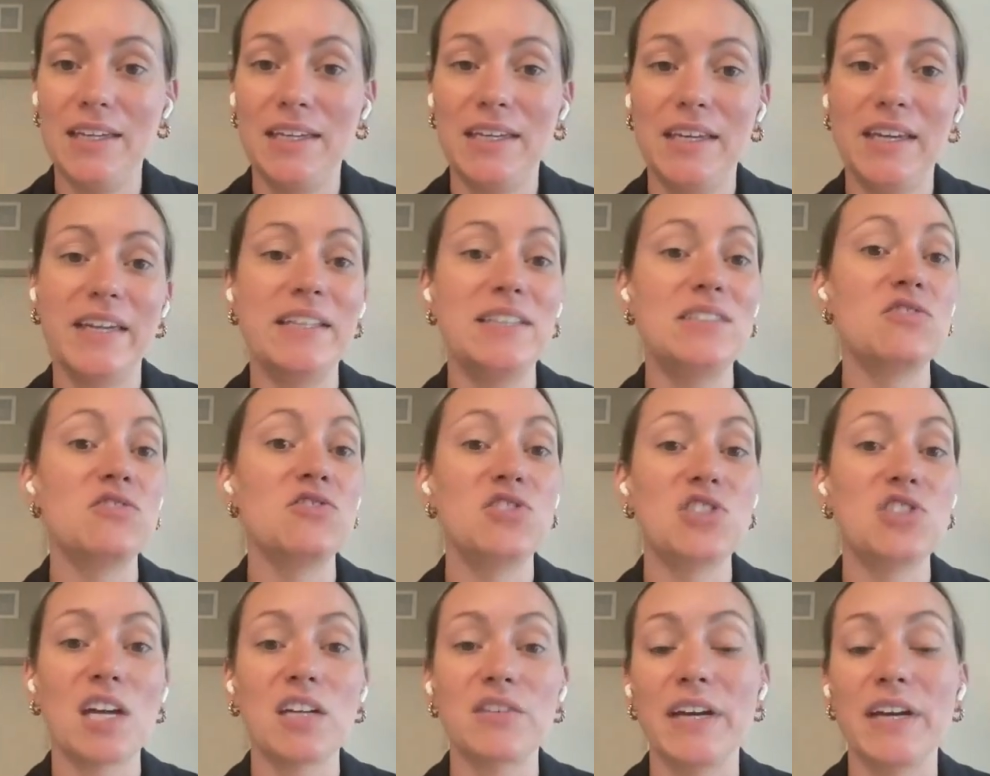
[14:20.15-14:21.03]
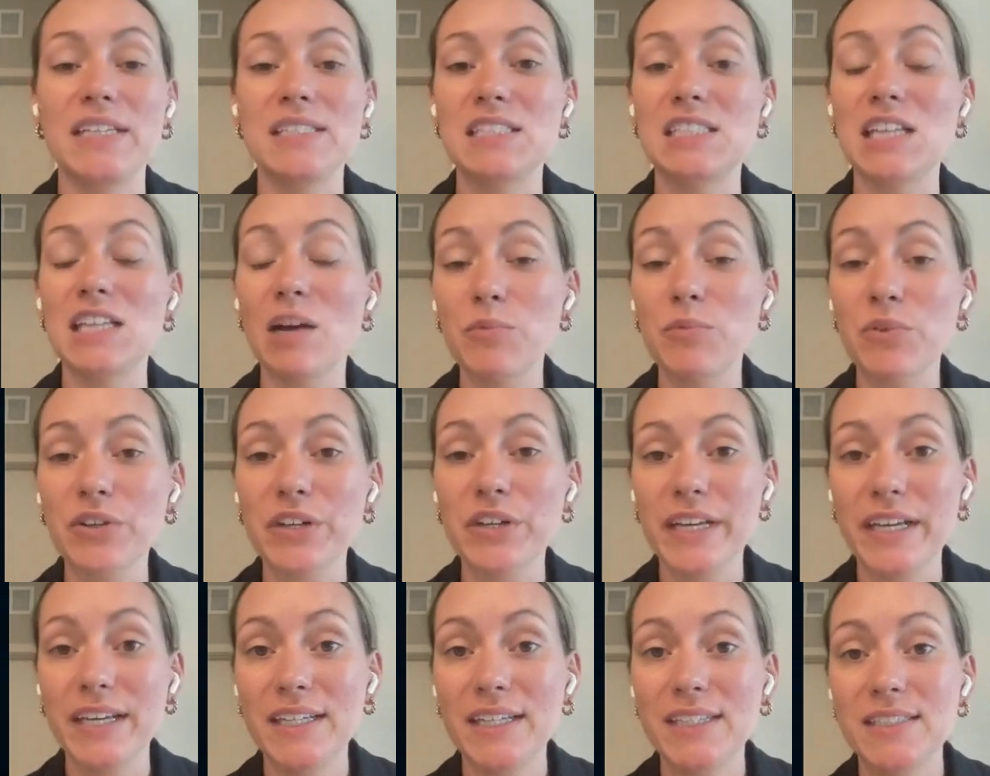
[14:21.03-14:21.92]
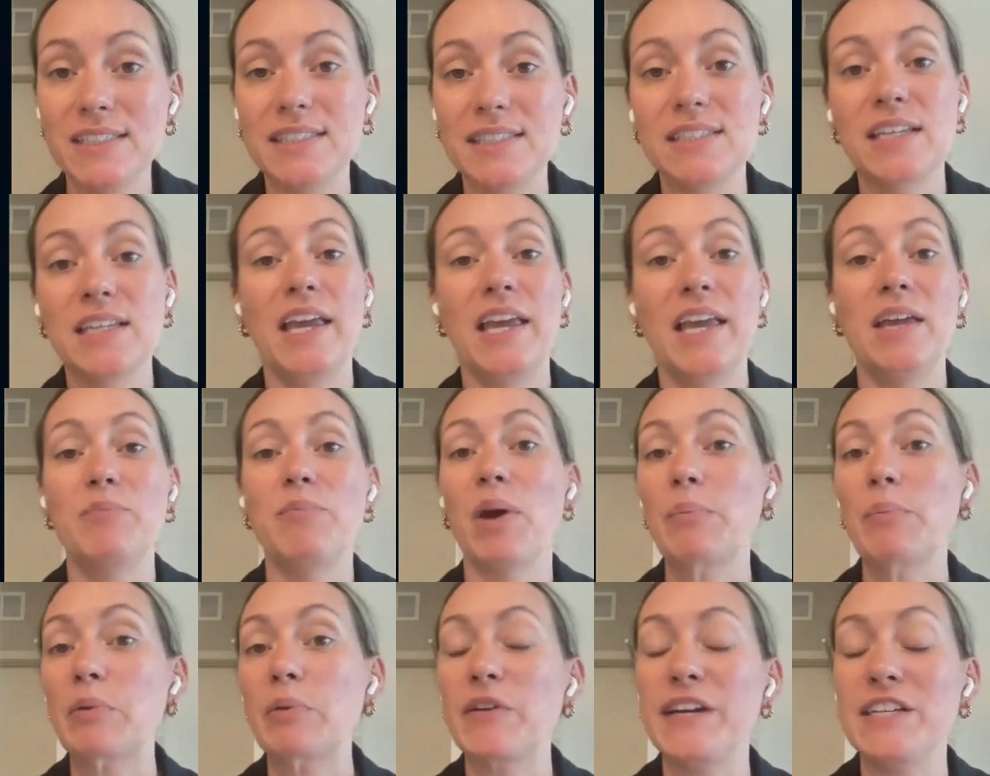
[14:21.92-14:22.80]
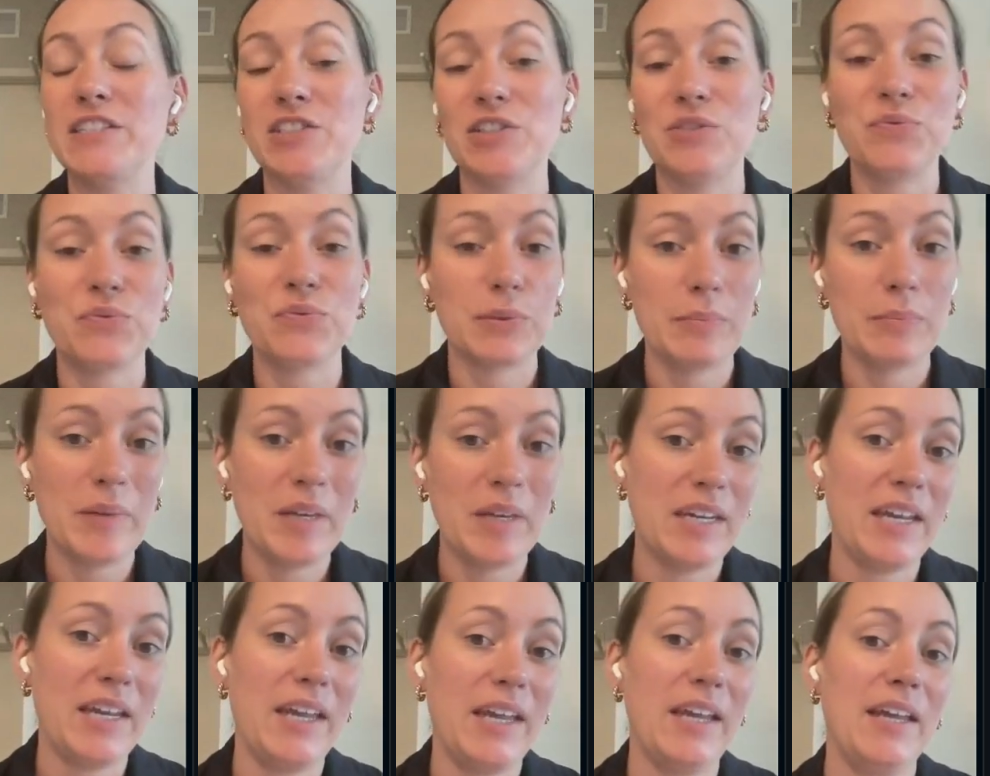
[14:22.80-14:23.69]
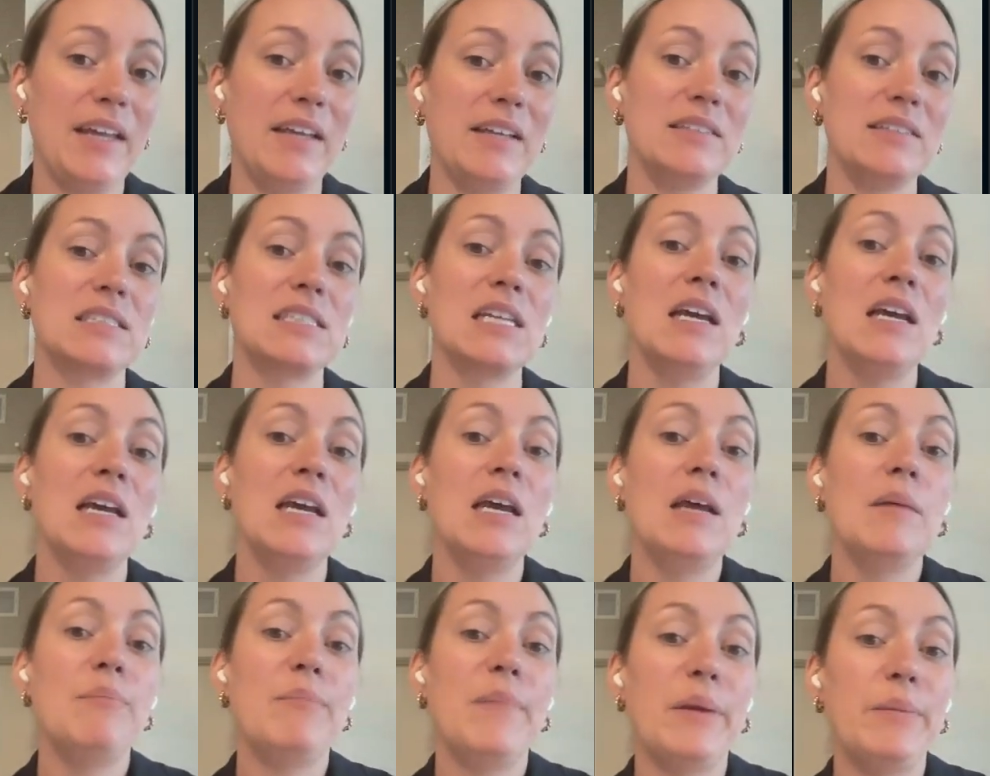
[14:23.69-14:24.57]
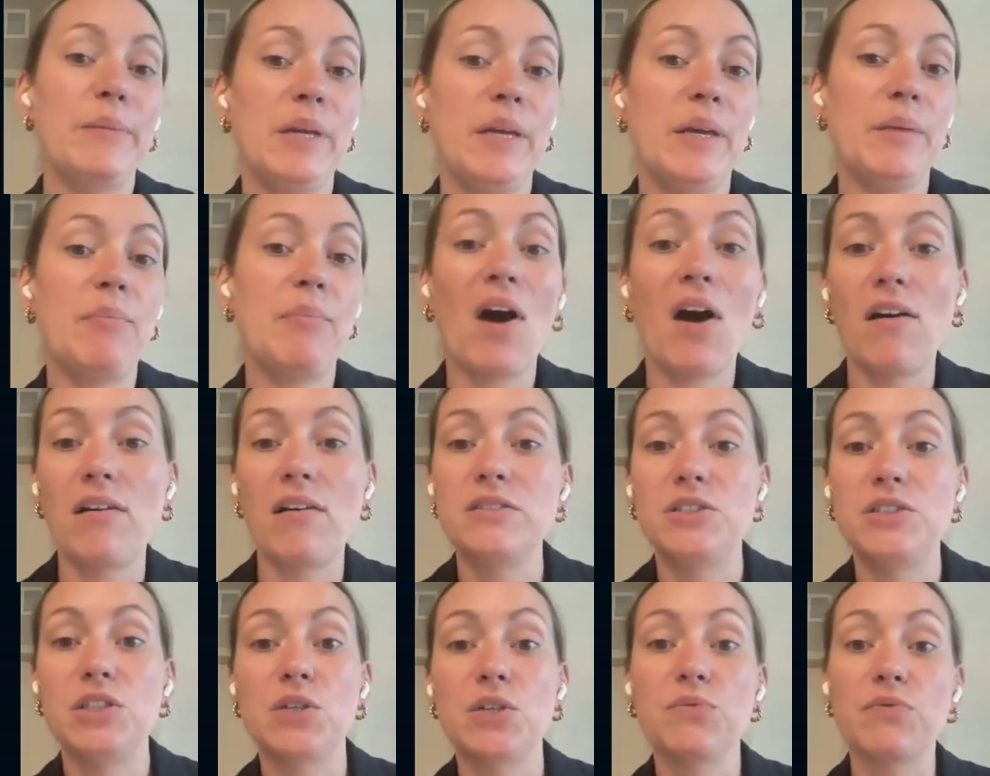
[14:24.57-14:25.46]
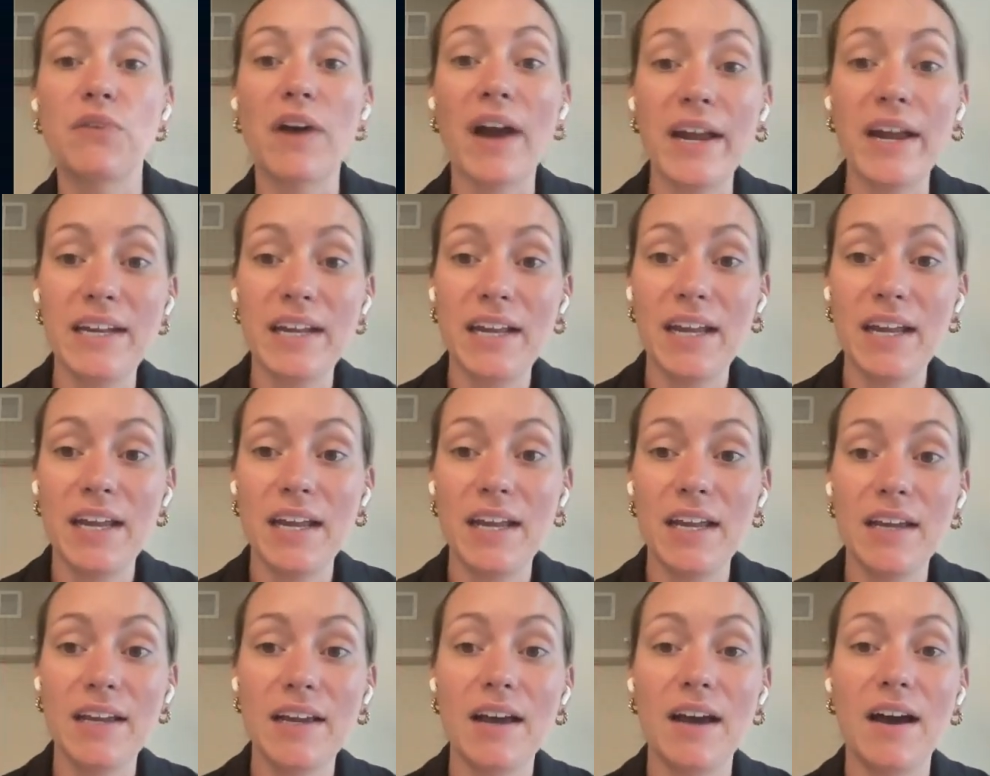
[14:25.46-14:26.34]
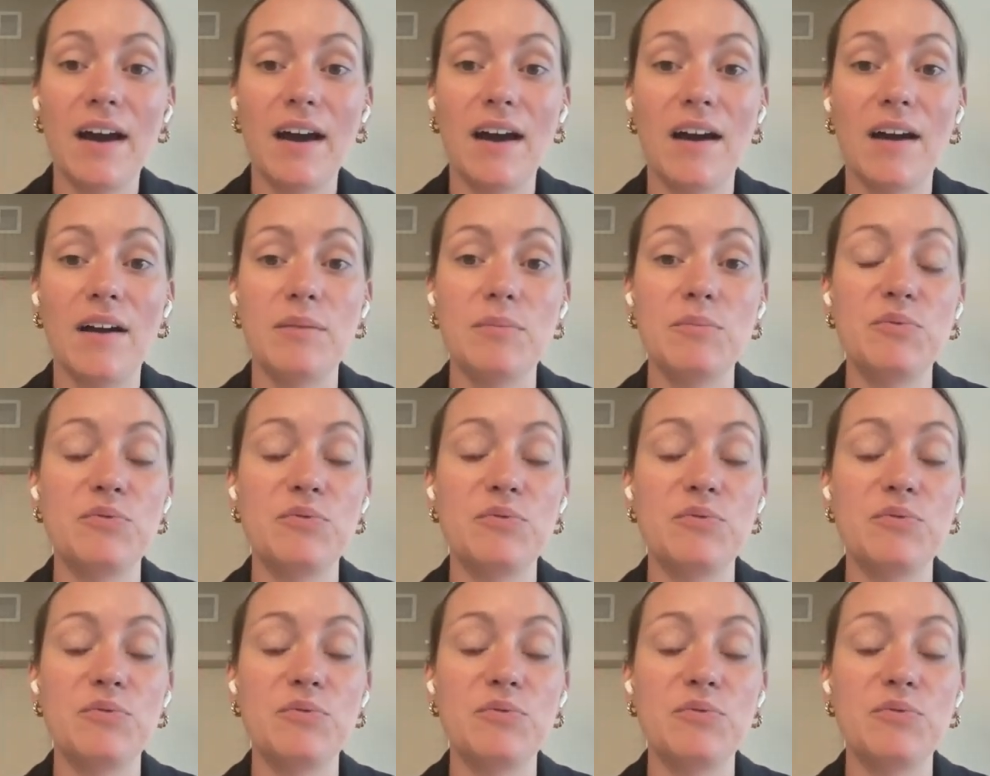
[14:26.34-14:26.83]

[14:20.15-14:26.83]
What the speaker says: He can generate summaries in preparation for meetings, maybe polish your writing